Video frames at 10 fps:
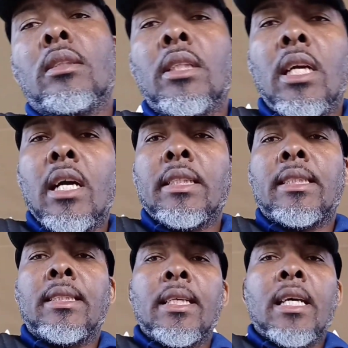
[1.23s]

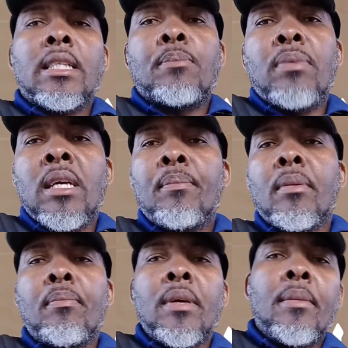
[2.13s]
Yes, yes,
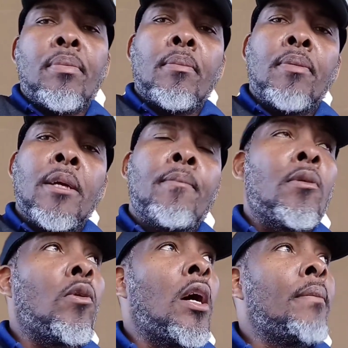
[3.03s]
people, people,
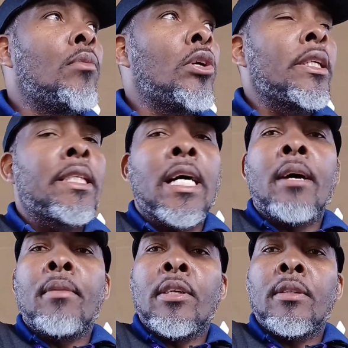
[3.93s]
people, one more
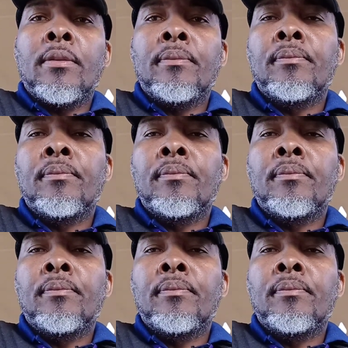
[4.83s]
time, you know.